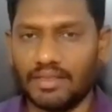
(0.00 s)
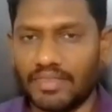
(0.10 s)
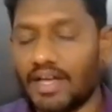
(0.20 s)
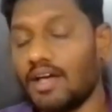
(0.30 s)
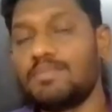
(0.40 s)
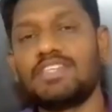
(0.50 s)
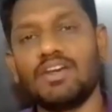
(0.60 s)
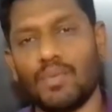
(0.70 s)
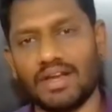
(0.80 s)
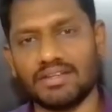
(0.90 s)
The
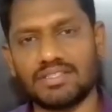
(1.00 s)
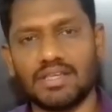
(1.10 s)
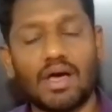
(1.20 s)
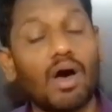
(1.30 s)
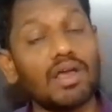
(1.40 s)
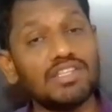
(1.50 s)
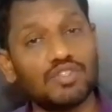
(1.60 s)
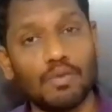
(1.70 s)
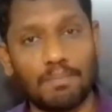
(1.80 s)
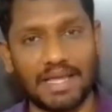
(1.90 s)
observance
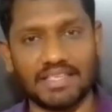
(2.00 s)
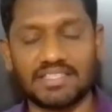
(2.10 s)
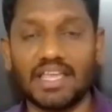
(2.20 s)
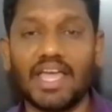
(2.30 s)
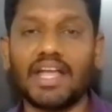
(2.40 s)
also plays